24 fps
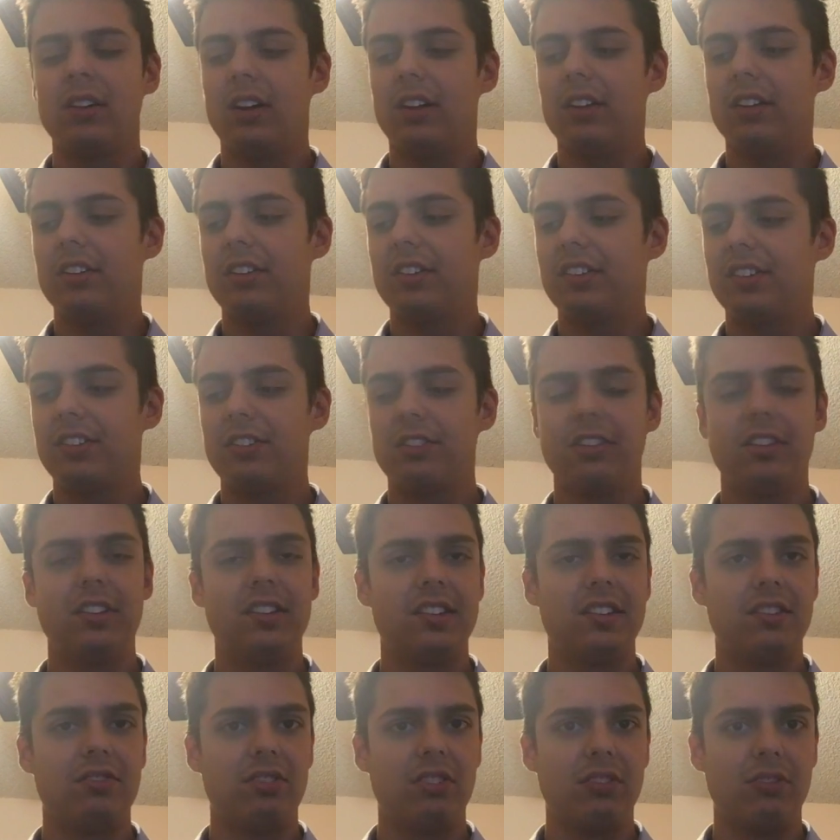Other
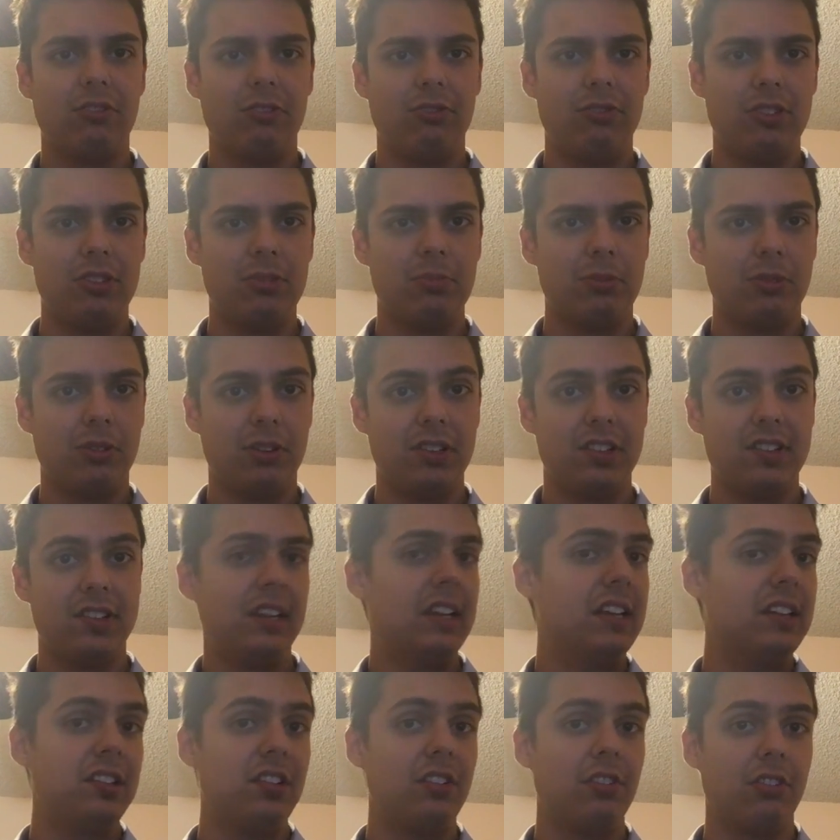historians have different viewpoints, and
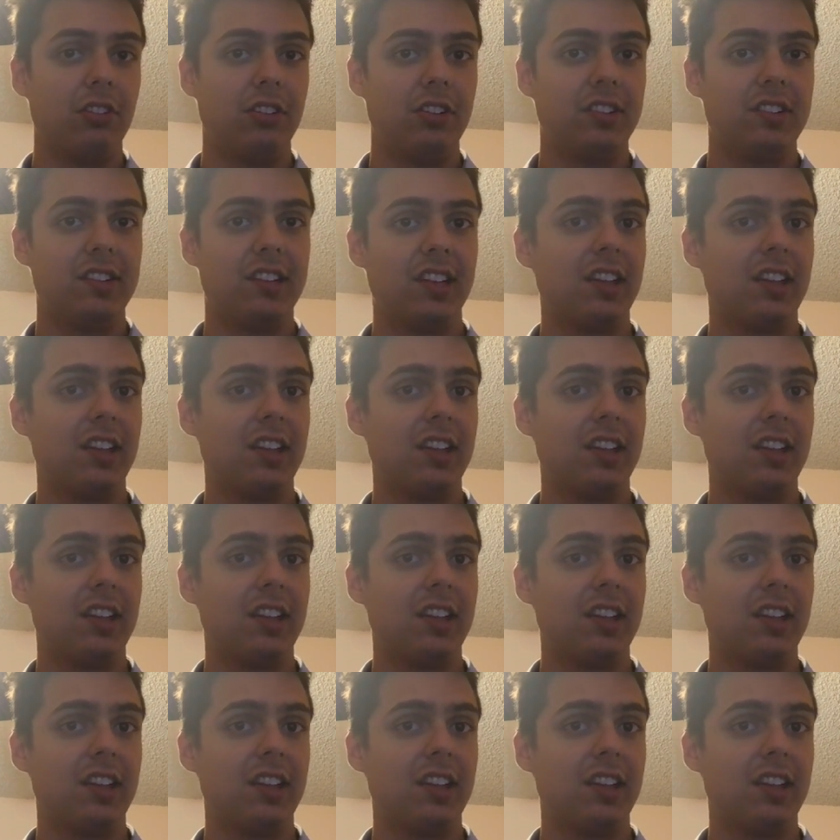historians